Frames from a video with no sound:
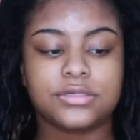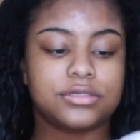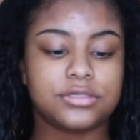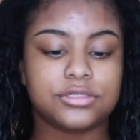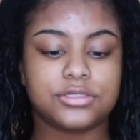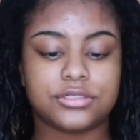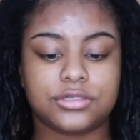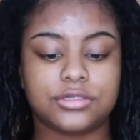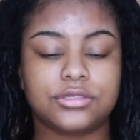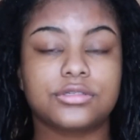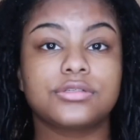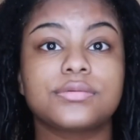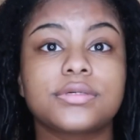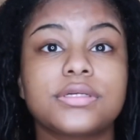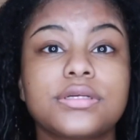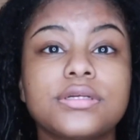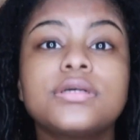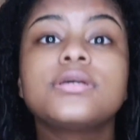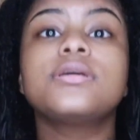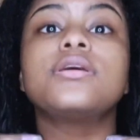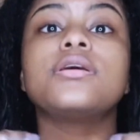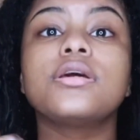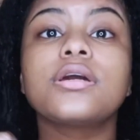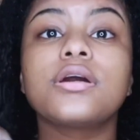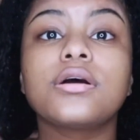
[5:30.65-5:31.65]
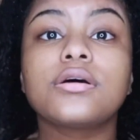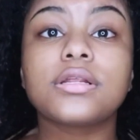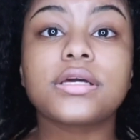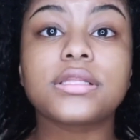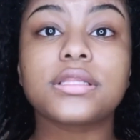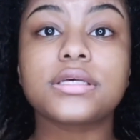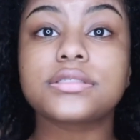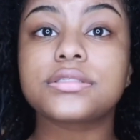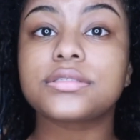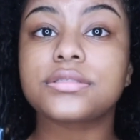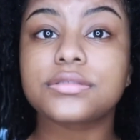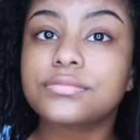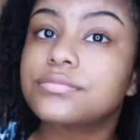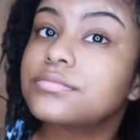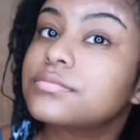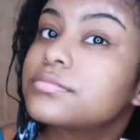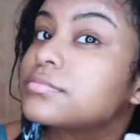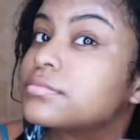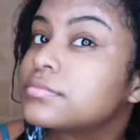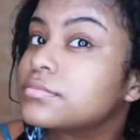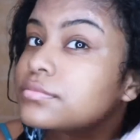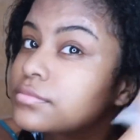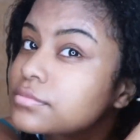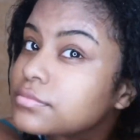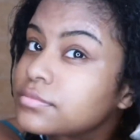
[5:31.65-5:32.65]
and I'm going to get a generous
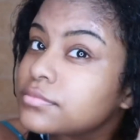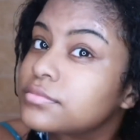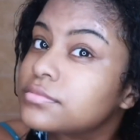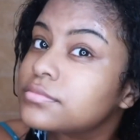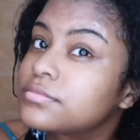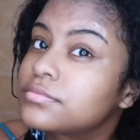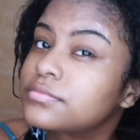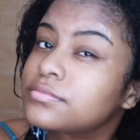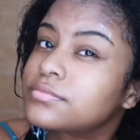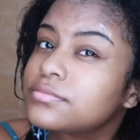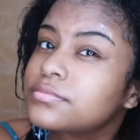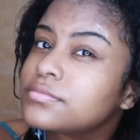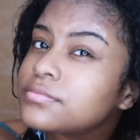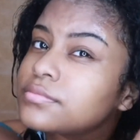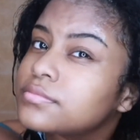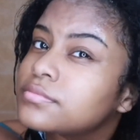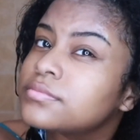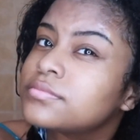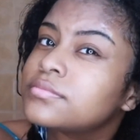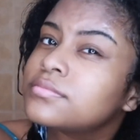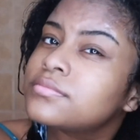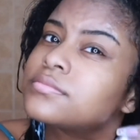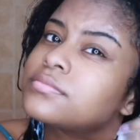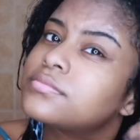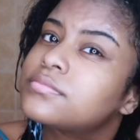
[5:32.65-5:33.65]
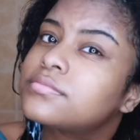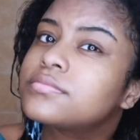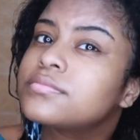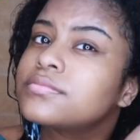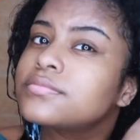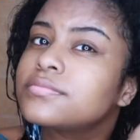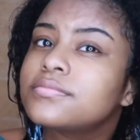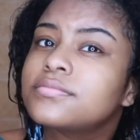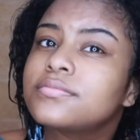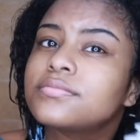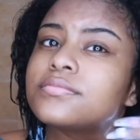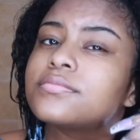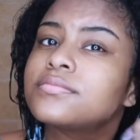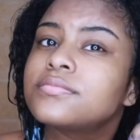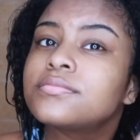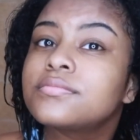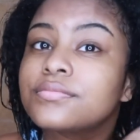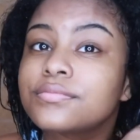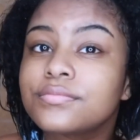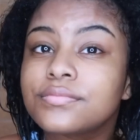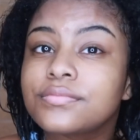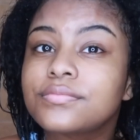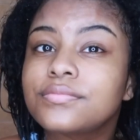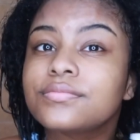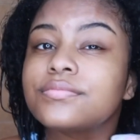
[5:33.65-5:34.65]
amount of that and start applying
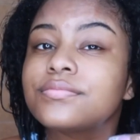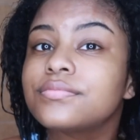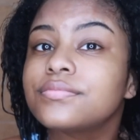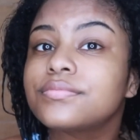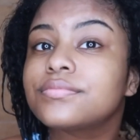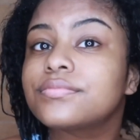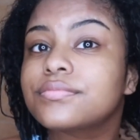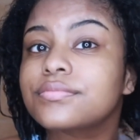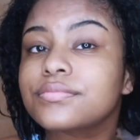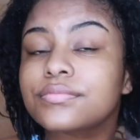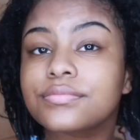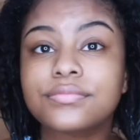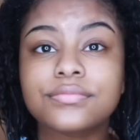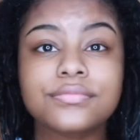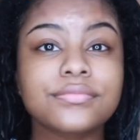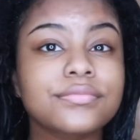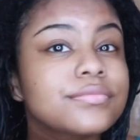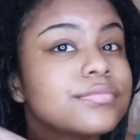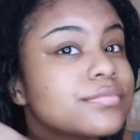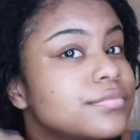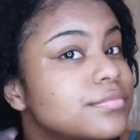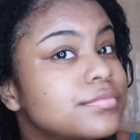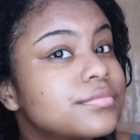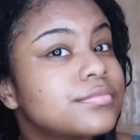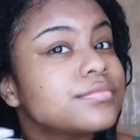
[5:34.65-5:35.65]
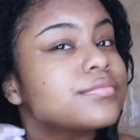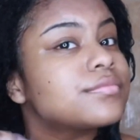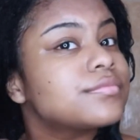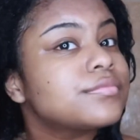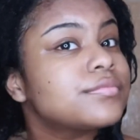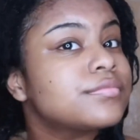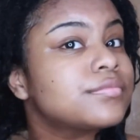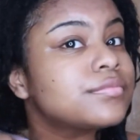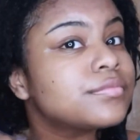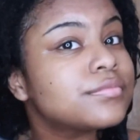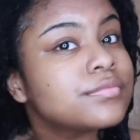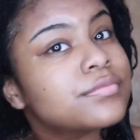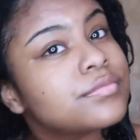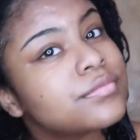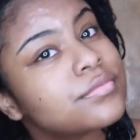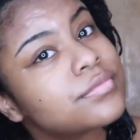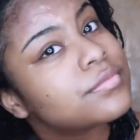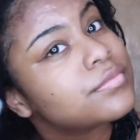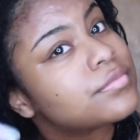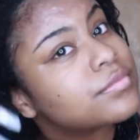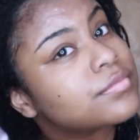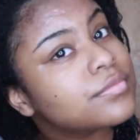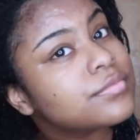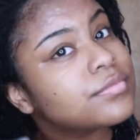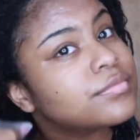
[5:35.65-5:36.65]
that on my hair.
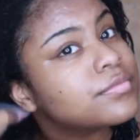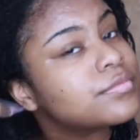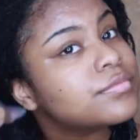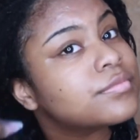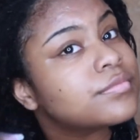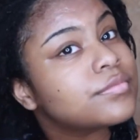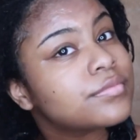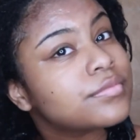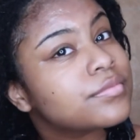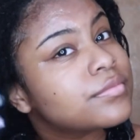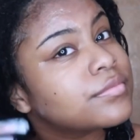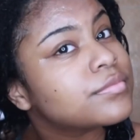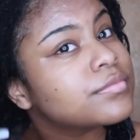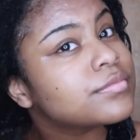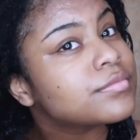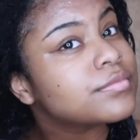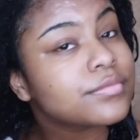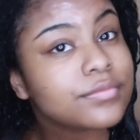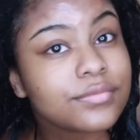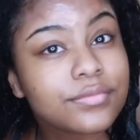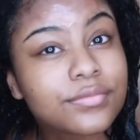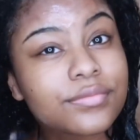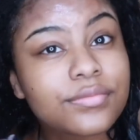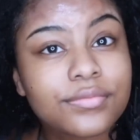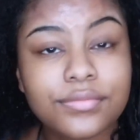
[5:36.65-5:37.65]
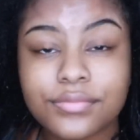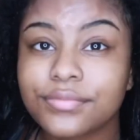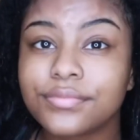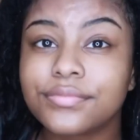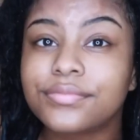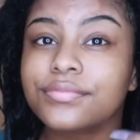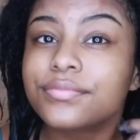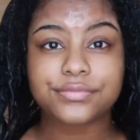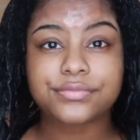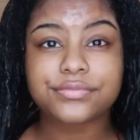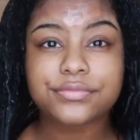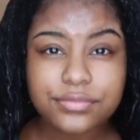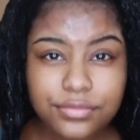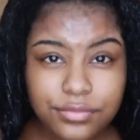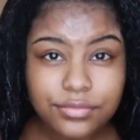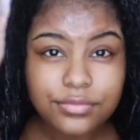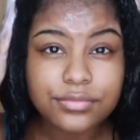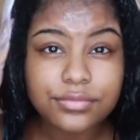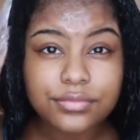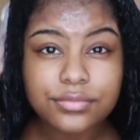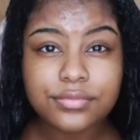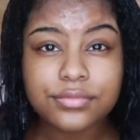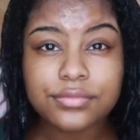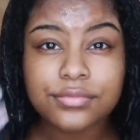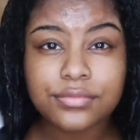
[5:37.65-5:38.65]
So I heard
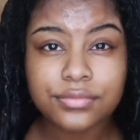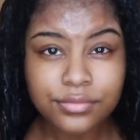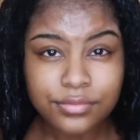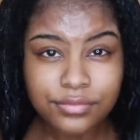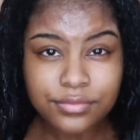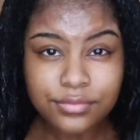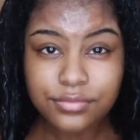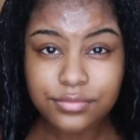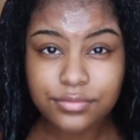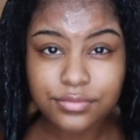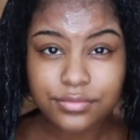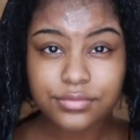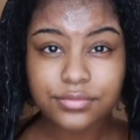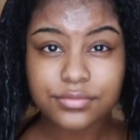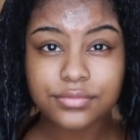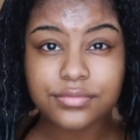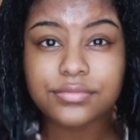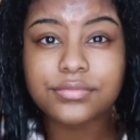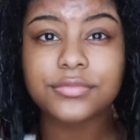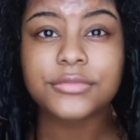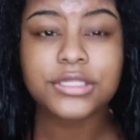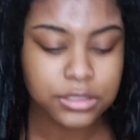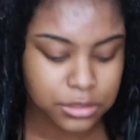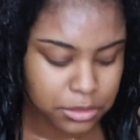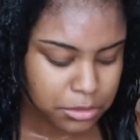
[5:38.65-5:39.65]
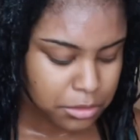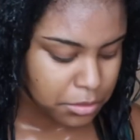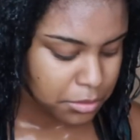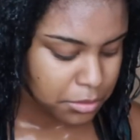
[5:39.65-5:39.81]
that you're not supposed to apply